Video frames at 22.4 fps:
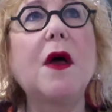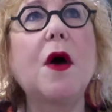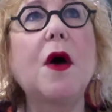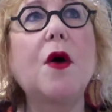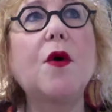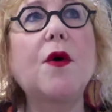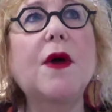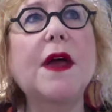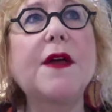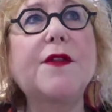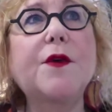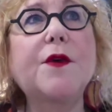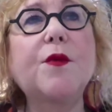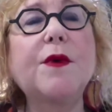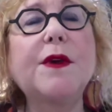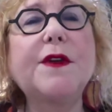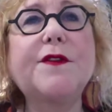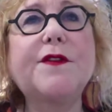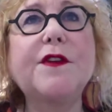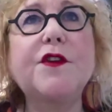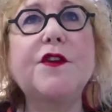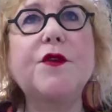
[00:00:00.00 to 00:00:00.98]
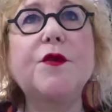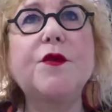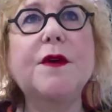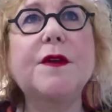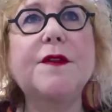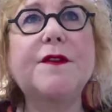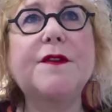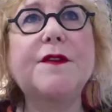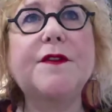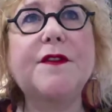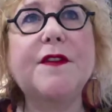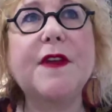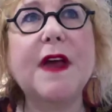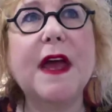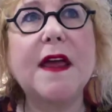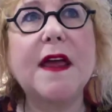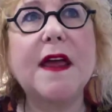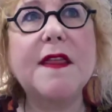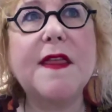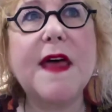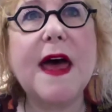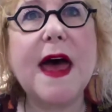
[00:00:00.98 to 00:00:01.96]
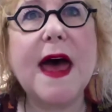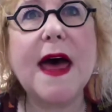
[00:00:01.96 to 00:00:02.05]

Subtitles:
okay, the reason you can say that